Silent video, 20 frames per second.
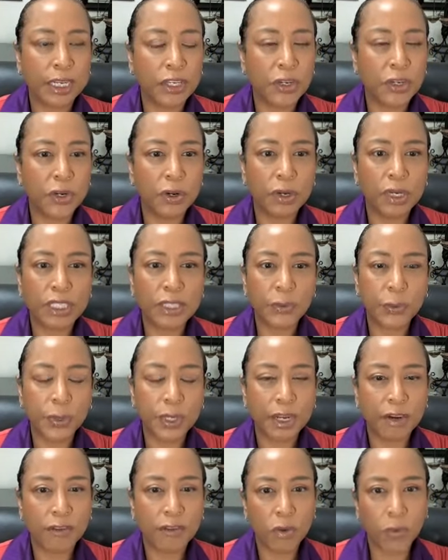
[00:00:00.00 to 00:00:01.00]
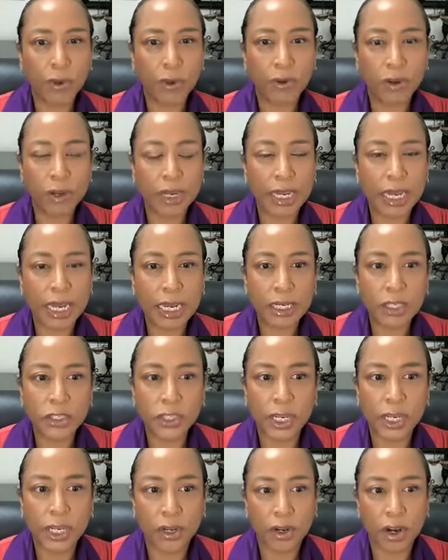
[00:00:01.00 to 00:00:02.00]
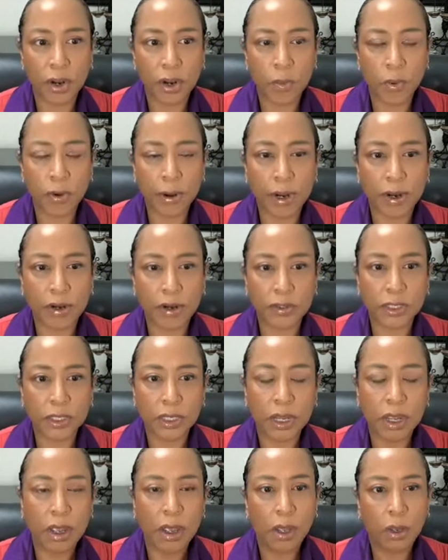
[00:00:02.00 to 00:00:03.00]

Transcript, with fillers: and you notice whenever we're engaging in our prayers,